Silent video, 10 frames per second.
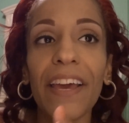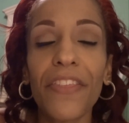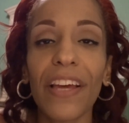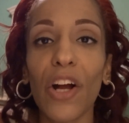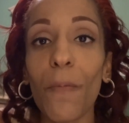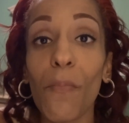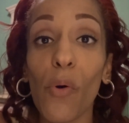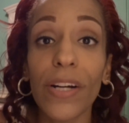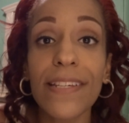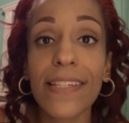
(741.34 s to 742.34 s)
think a
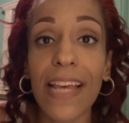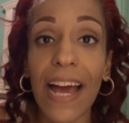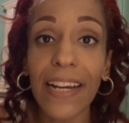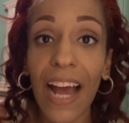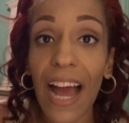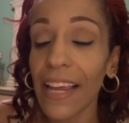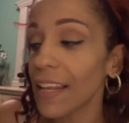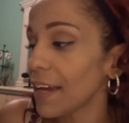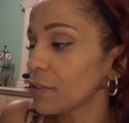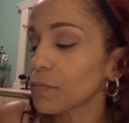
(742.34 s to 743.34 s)
more satin
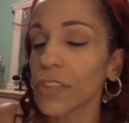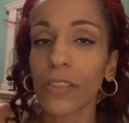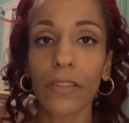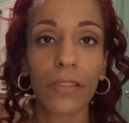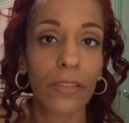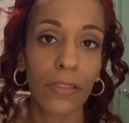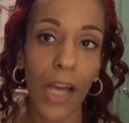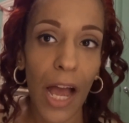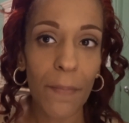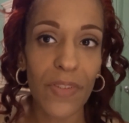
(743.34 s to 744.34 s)
highlight,
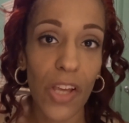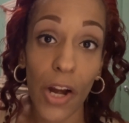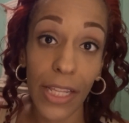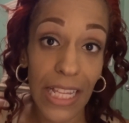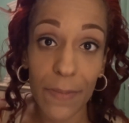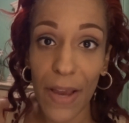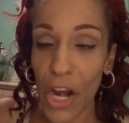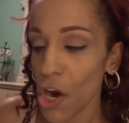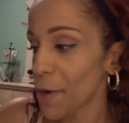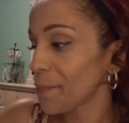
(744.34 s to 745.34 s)
I'm sorry, that's my
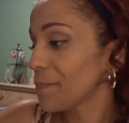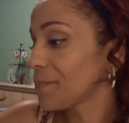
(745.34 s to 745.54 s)
alarm.